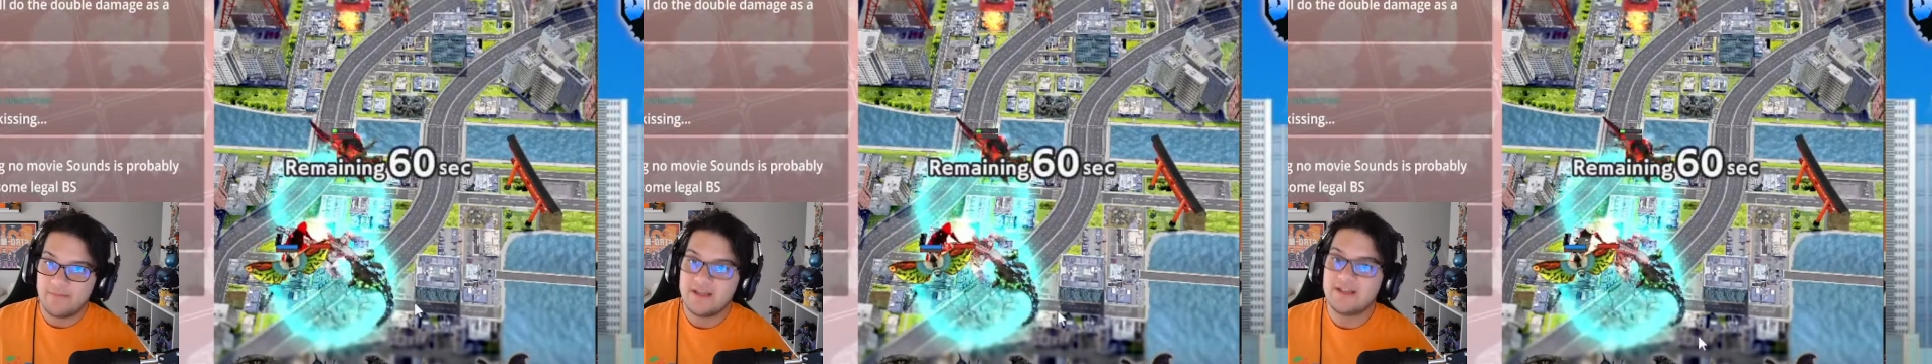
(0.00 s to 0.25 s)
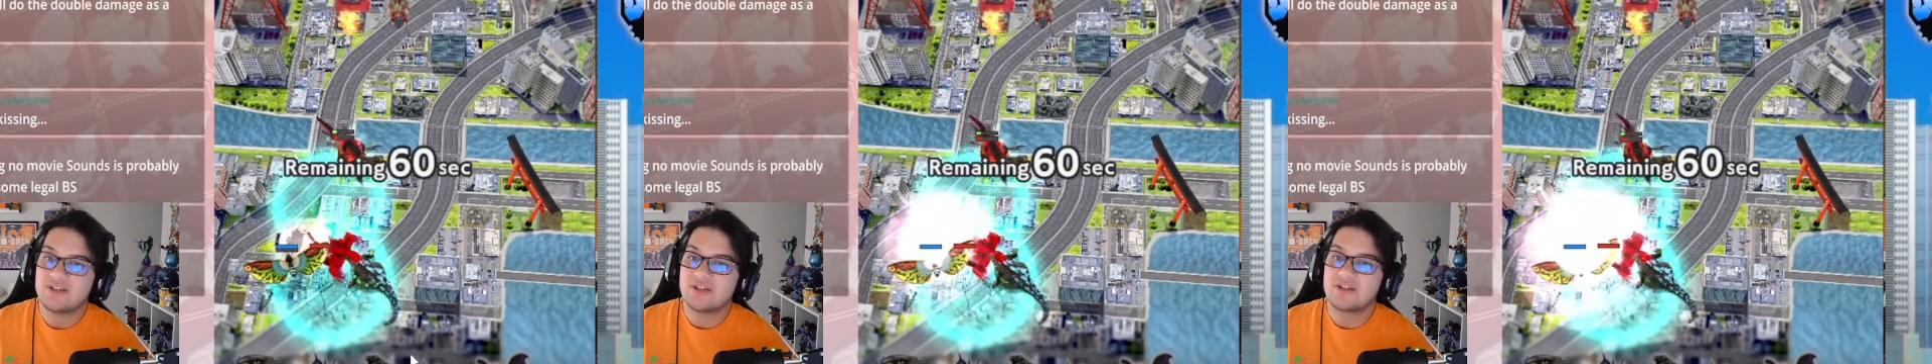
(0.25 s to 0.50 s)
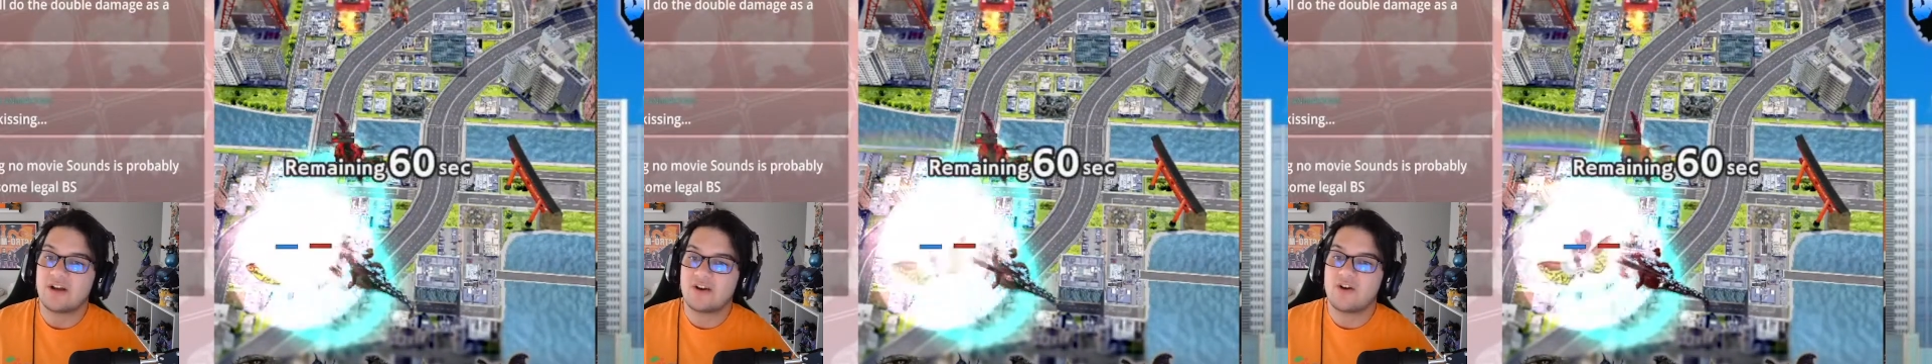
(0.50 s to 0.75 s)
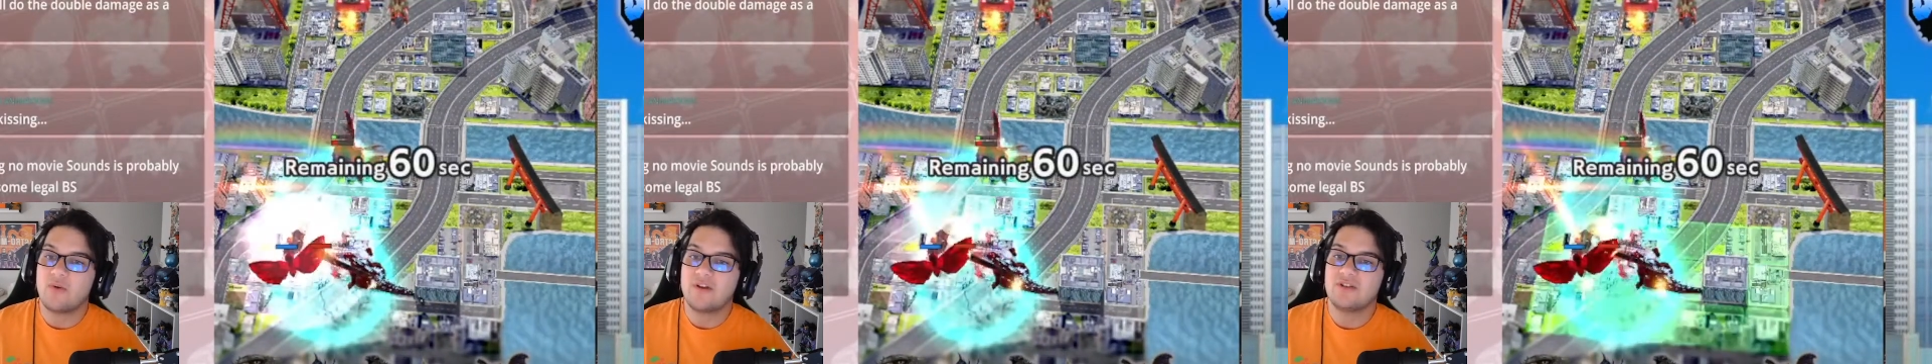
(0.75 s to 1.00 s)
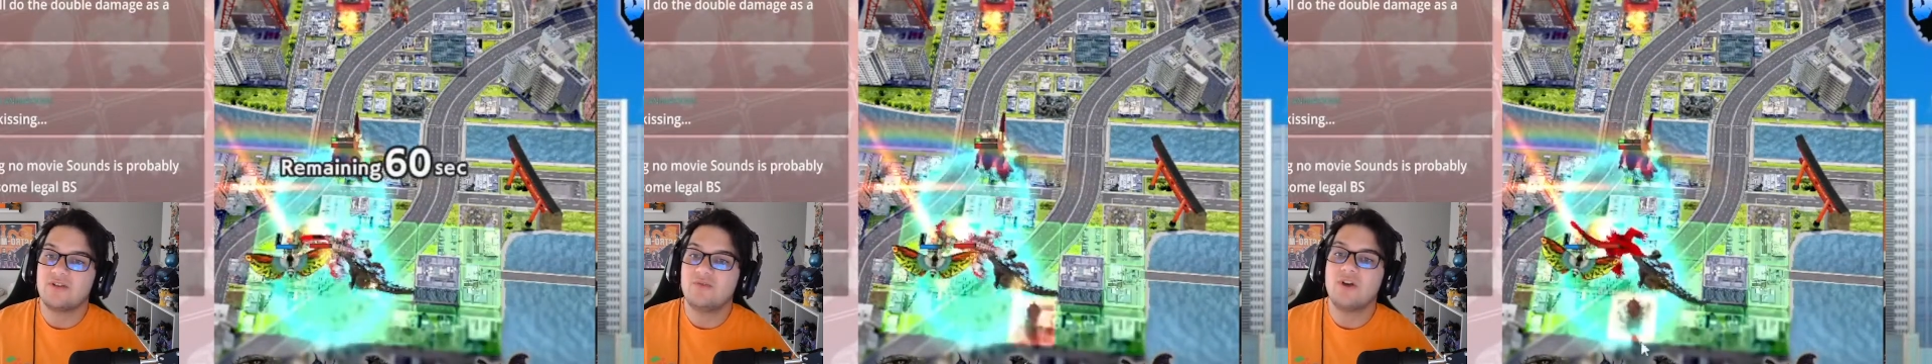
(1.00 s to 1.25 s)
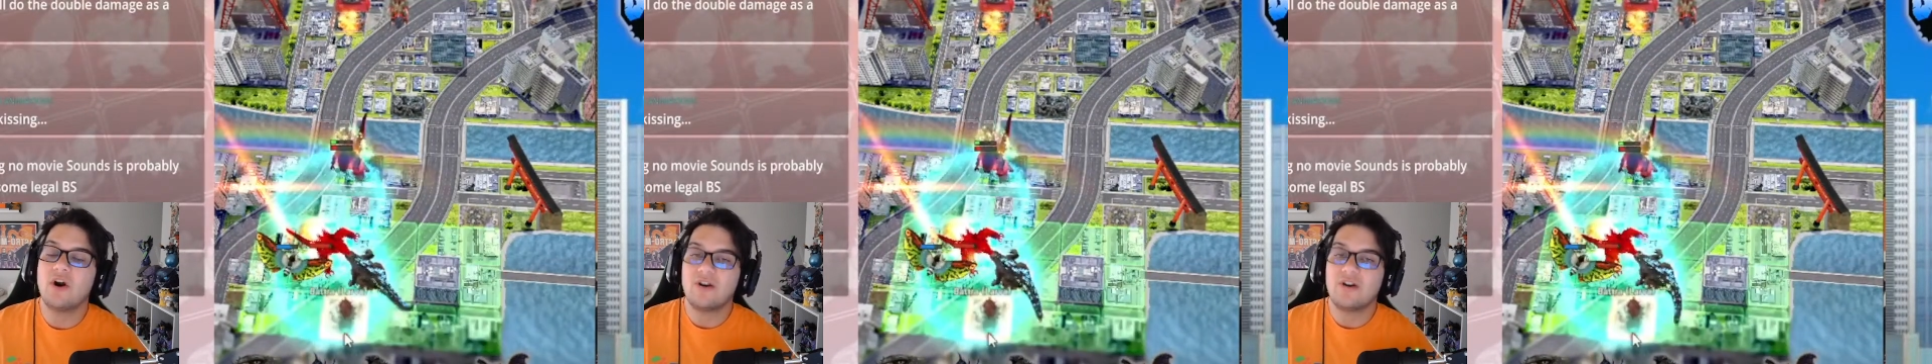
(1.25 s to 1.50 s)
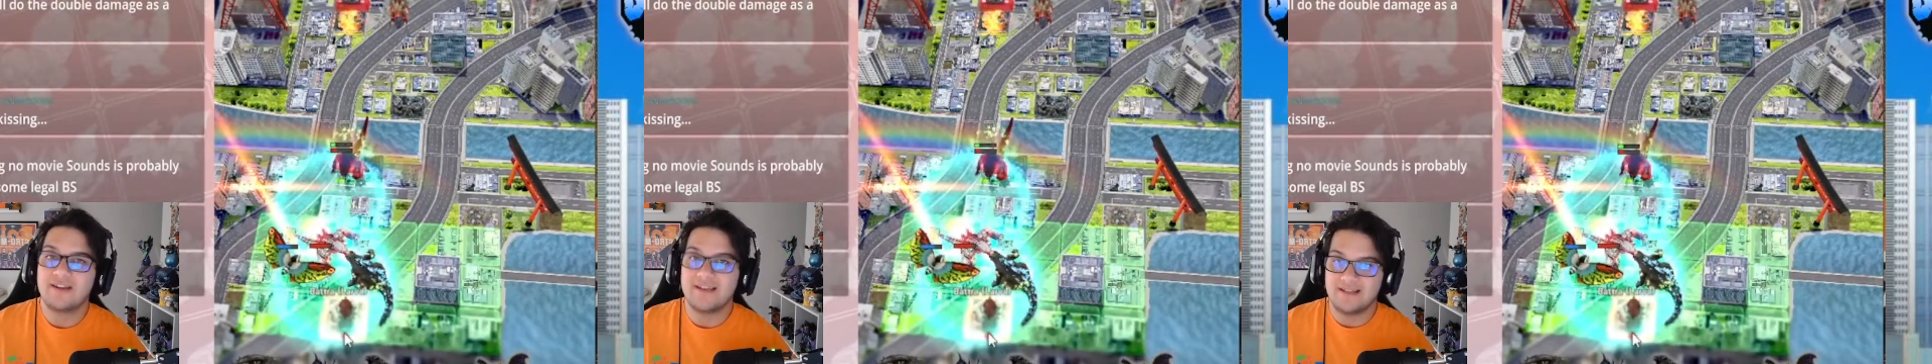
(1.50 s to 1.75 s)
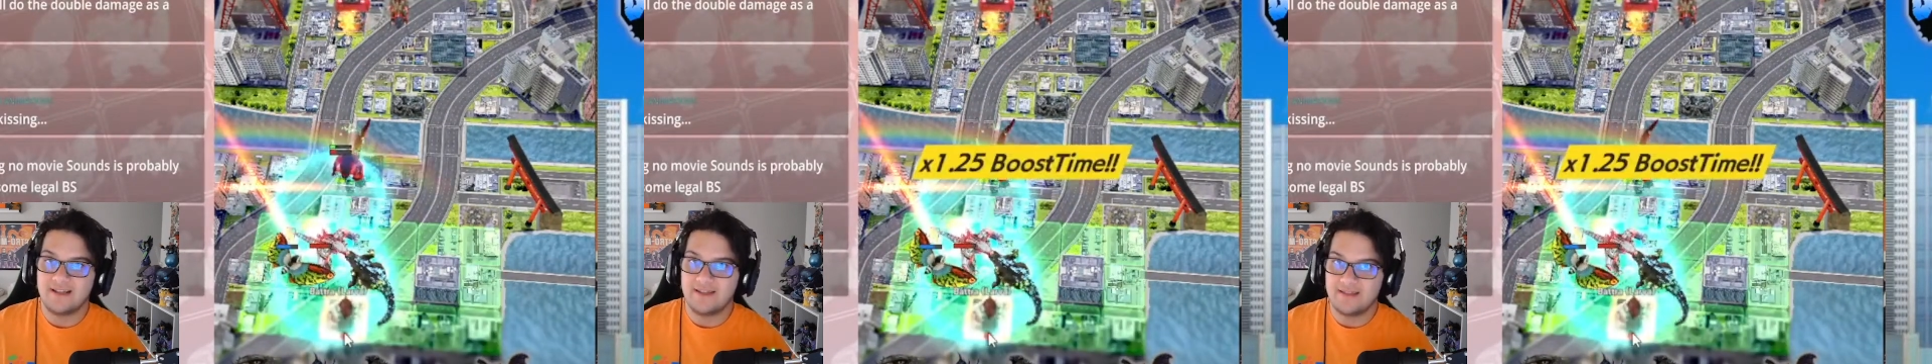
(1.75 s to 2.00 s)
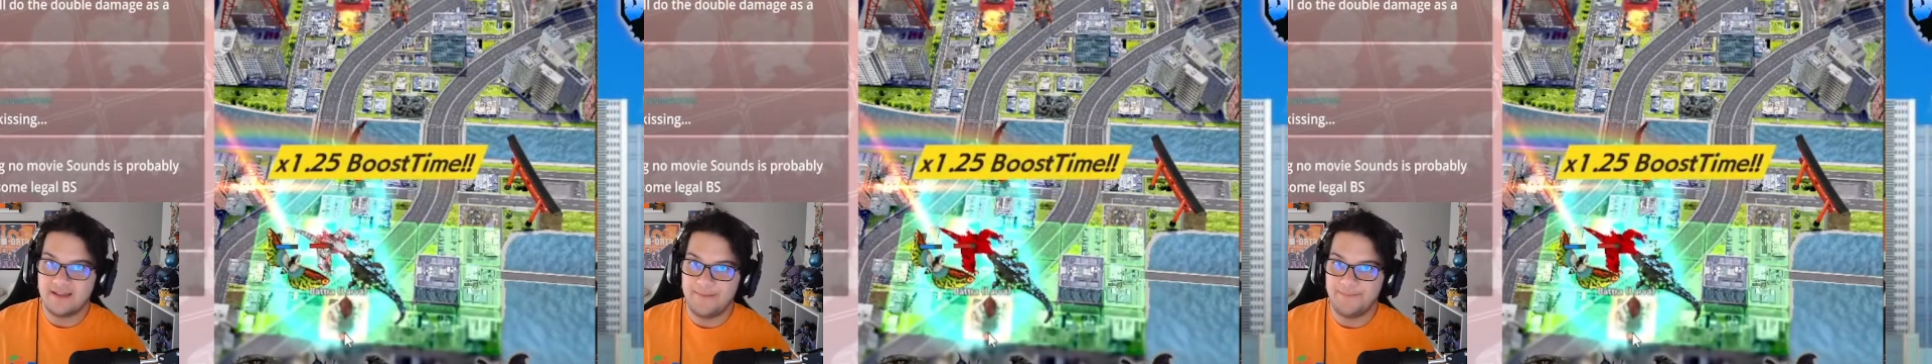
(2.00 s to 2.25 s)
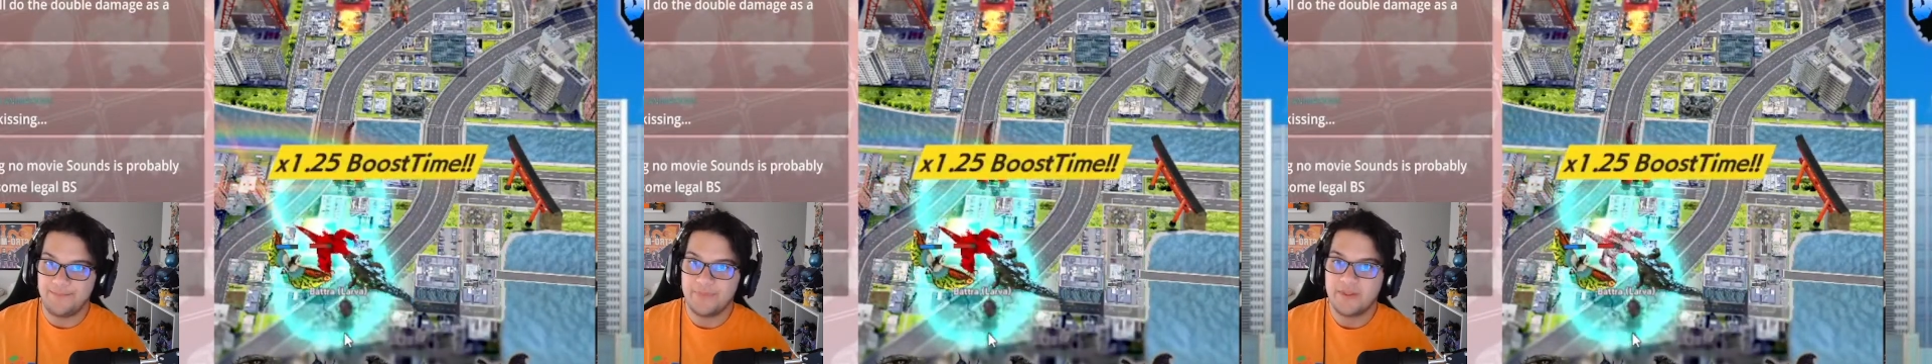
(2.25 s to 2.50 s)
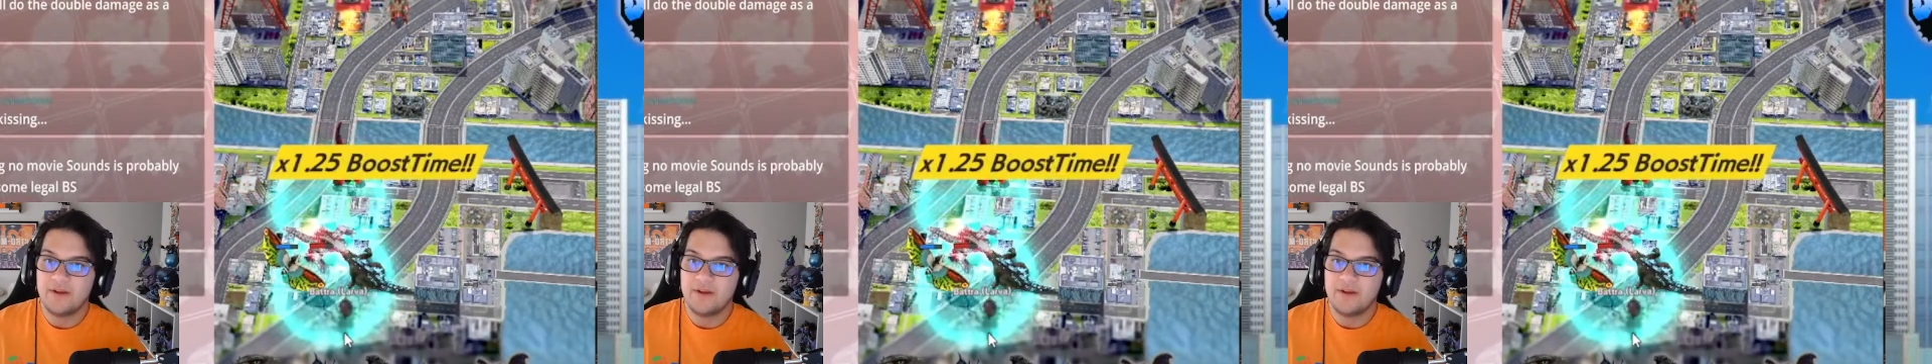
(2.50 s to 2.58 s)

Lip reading: He's just not going to target them.